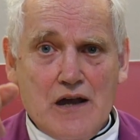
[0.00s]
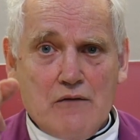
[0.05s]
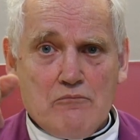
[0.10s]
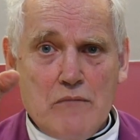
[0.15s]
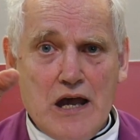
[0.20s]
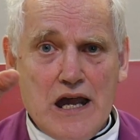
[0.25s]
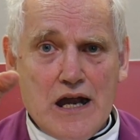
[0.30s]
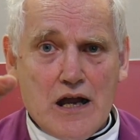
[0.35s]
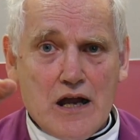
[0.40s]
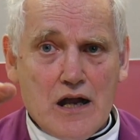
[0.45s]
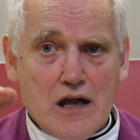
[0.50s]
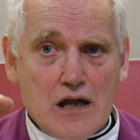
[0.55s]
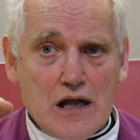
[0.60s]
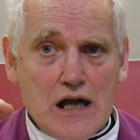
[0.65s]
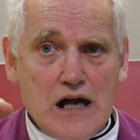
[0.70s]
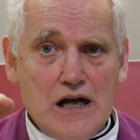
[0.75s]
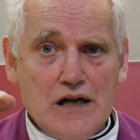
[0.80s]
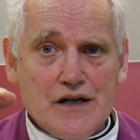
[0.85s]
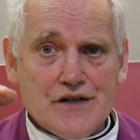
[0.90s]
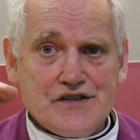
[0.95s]
May
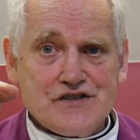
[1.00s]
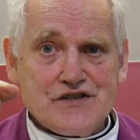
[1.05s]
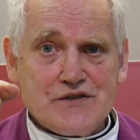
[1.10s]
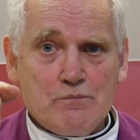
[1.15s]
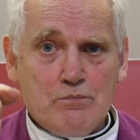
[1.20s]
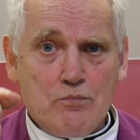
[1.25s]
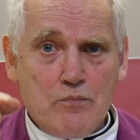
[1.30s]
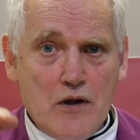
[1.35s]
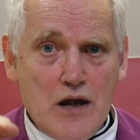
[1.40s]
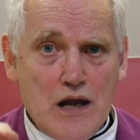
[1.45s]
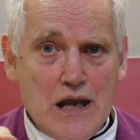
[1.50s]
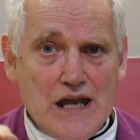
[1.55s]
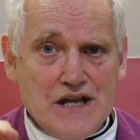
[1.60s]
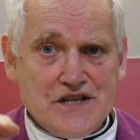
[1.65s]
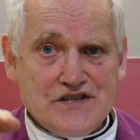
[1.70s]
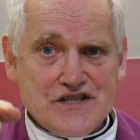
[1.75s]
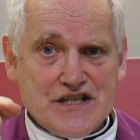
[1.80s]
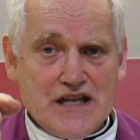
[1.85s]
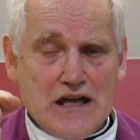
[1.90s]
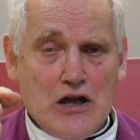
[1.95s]
God's
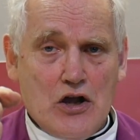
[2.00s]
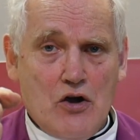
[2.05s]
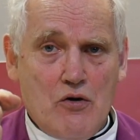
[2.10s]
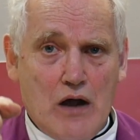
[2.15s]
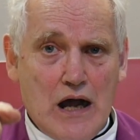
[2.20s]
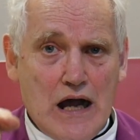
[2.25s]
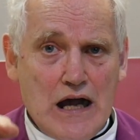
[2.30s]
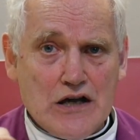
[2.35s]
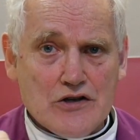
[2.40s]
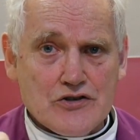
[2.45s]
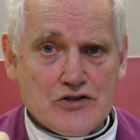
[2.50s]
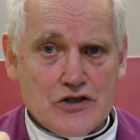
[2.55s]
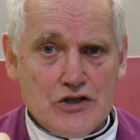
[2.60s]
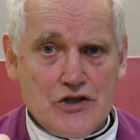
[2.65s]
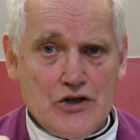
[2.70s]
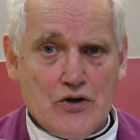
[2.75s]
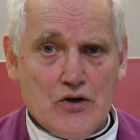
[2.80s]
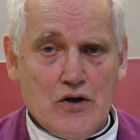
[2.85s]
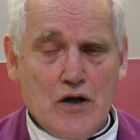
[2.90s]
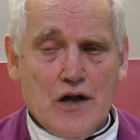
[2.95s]
blessing go out to
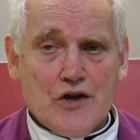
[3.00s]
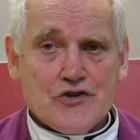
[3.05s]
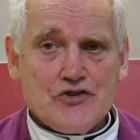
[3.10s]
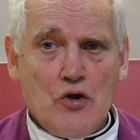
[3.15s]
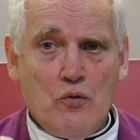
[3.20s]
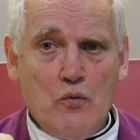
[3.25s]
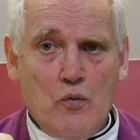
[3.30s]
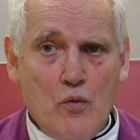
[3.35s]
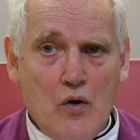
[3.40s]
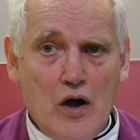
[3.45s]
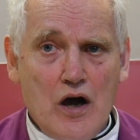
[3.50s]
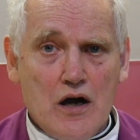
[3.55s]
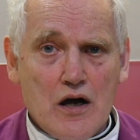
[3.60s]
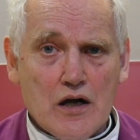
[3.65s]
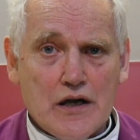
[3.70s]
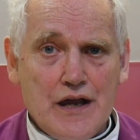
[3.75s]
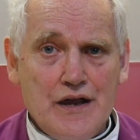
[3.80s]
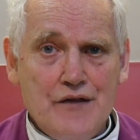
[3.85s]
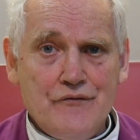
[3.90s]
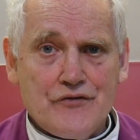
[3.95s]
you to
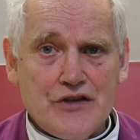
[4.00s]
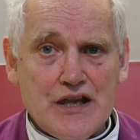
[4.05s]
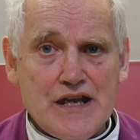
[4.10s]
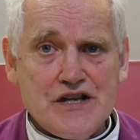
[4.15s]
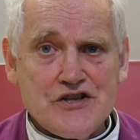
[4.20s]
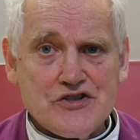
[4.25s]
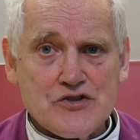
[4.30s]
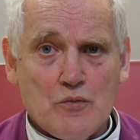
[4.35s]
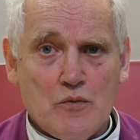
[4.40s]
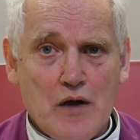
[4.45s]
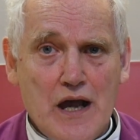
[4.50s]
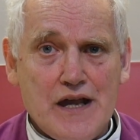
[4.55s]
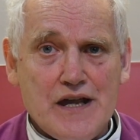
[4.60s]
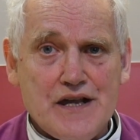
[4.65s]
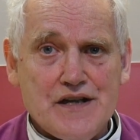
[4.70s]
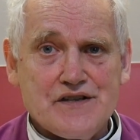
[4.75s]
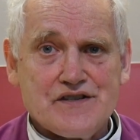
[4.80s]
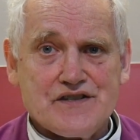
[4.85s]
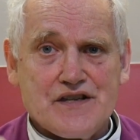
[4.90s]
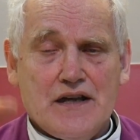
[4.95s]
walk in these
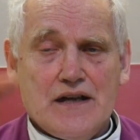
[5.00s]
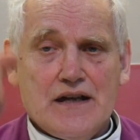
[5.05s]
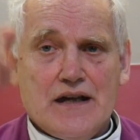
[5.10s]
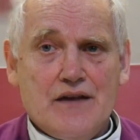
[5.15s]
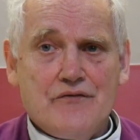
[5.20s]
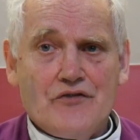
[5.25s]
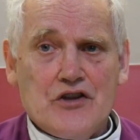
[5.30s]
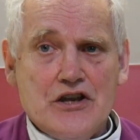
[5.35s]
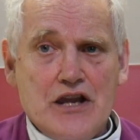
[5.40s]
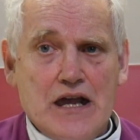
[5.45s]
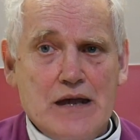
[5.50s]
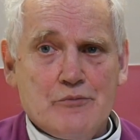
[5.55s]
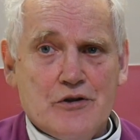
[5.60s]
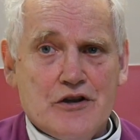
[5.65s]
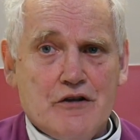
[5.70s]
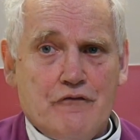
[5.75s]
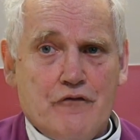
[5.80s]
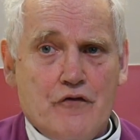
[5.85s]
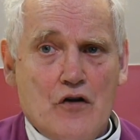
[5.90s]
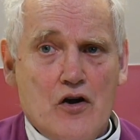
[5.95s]
ways, in the name of
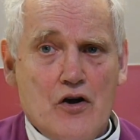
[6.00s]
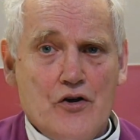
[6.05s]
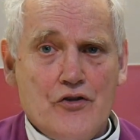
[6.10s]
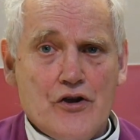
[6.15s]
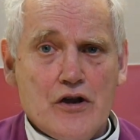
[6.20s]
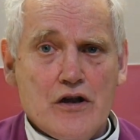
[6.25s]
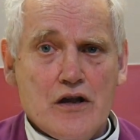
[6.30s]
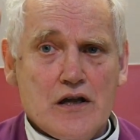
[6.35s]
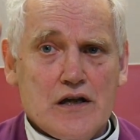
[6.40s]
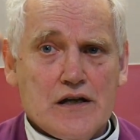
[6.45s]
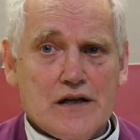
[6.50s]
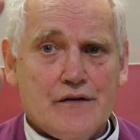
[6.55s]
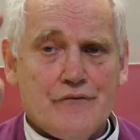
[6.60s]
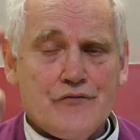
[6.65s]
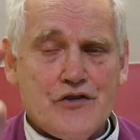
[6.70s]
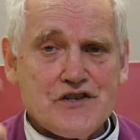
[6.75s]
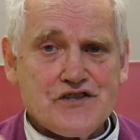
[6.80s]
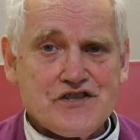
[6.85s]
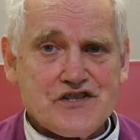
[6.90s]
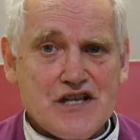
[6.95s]
the Father, and
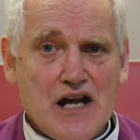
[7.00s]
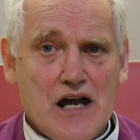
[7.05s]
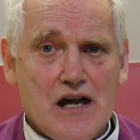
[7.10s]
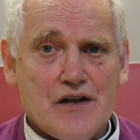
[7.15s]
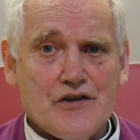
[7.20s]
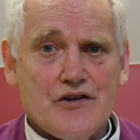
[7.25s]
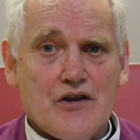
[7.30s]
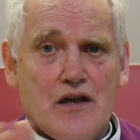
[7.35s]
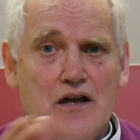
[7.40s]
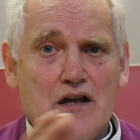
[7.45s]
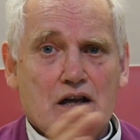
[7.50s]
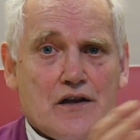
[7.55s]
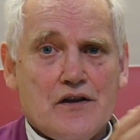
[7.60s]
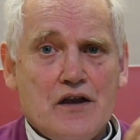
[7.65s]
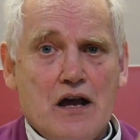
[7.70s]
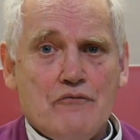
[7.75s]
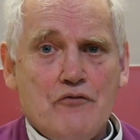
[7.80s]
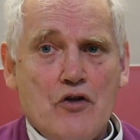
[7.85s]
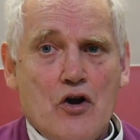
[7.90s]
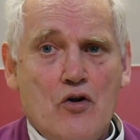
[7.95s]
the Son, and
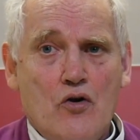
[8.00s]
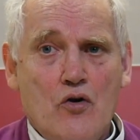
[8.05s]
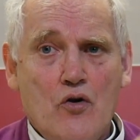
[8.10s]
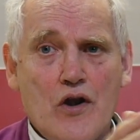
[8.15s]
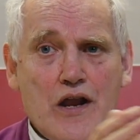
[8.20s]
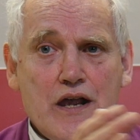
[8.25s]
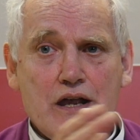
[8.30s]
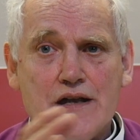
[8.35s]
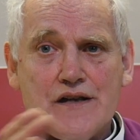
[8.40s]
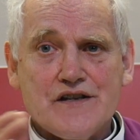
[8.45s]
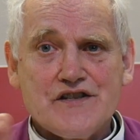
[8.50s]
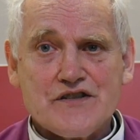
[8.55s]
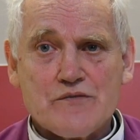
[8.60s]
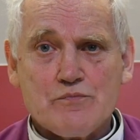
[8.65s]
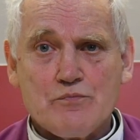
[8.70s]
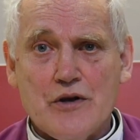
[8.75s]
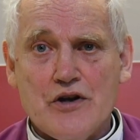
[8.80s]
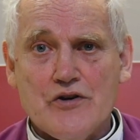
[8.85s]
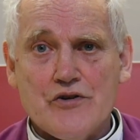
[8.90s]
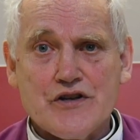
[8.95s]
of the Holy
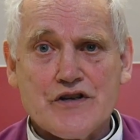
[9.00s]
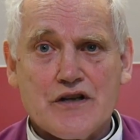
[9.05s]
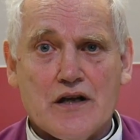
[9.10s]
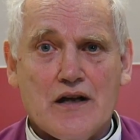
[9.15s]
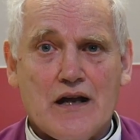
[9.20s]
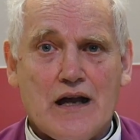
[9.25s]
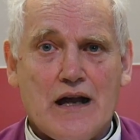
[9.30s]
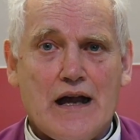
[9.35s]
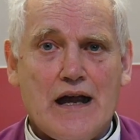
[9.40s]
Spirit.